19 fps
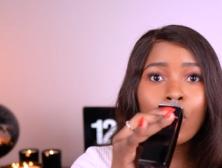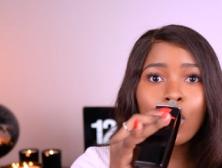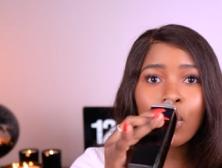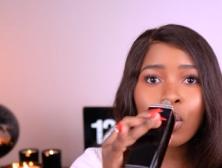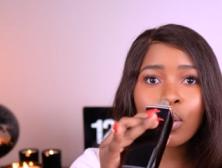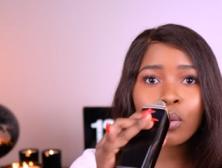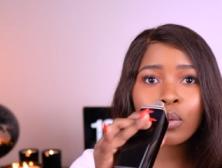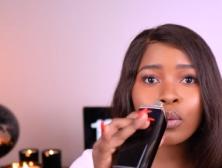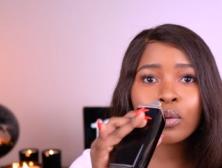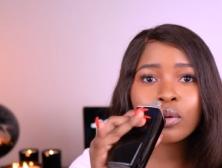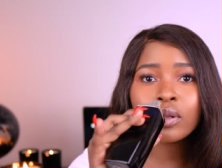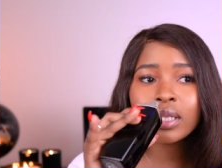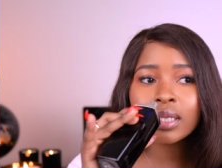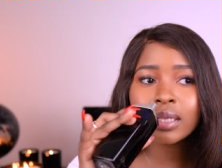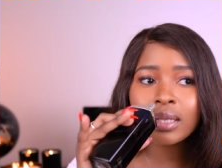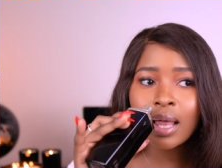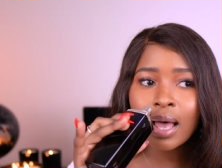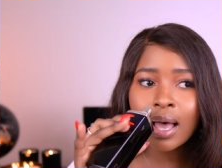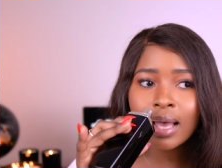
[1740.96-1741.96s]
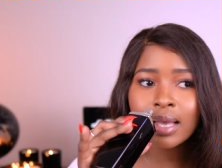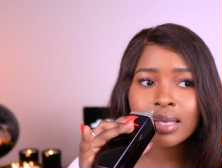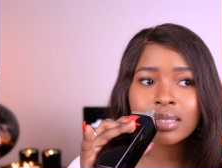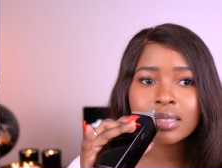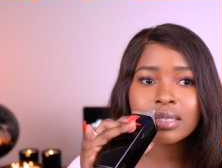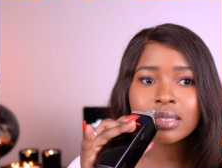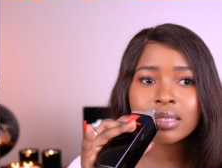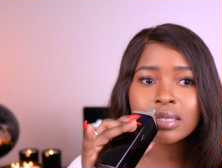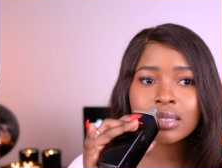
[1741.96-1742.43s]
all
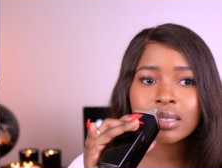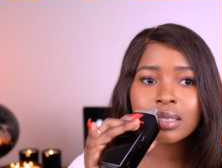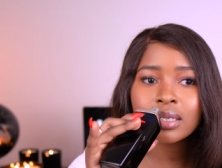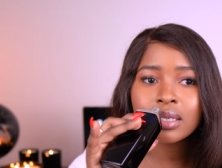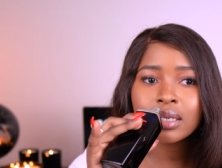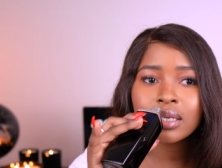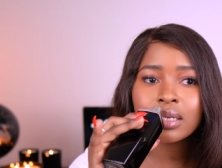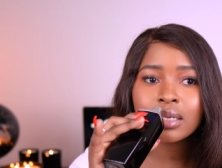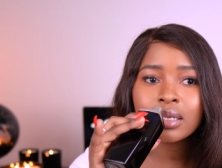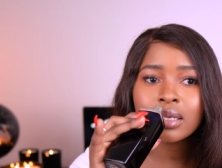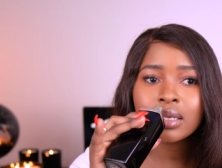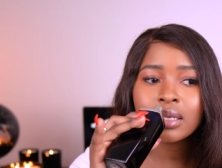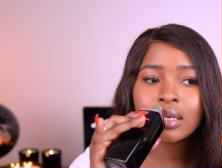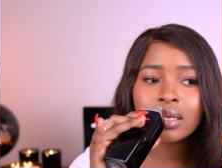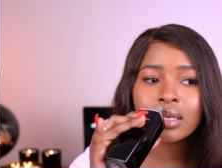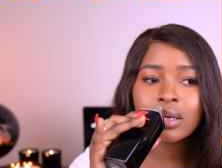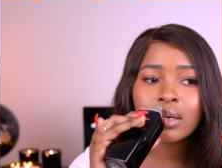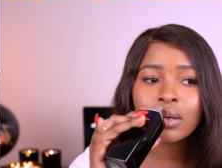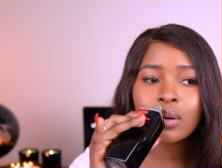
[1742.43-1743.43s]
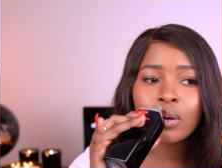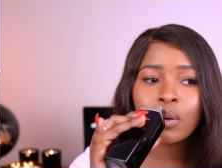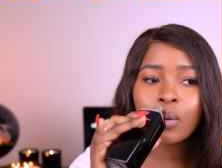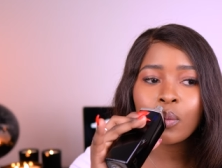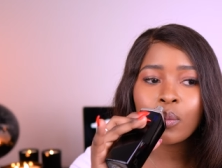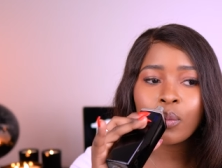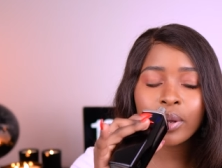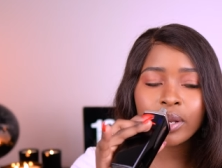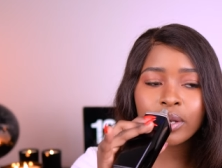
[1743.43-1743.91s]
glass
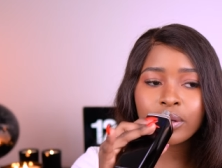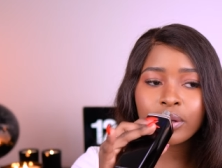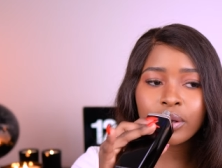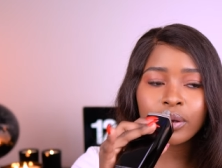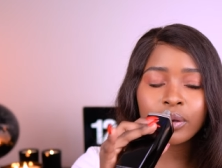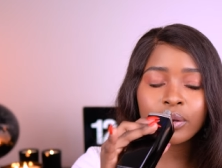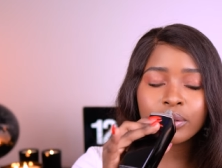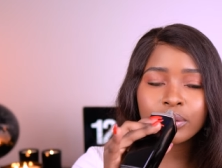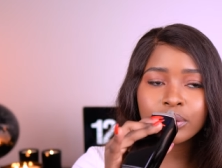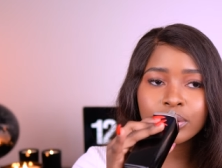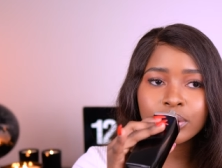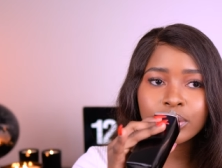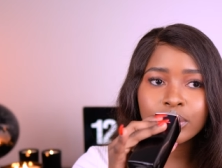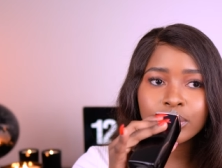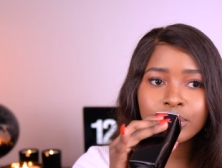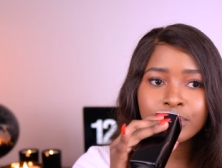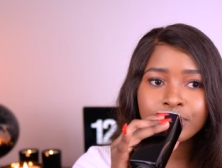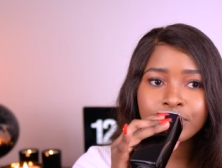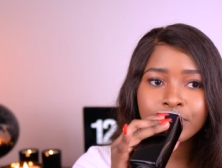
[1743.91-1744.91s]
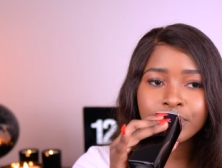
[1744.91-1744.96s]
windows.